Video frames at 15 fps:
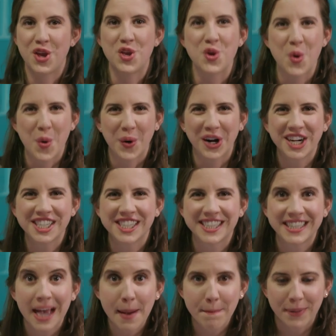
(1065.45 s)
Your
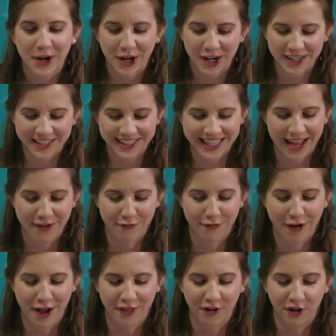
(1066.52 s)
supper, said
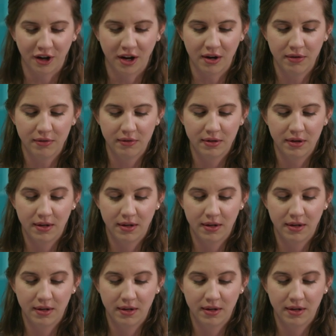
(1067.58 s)
Father Goat.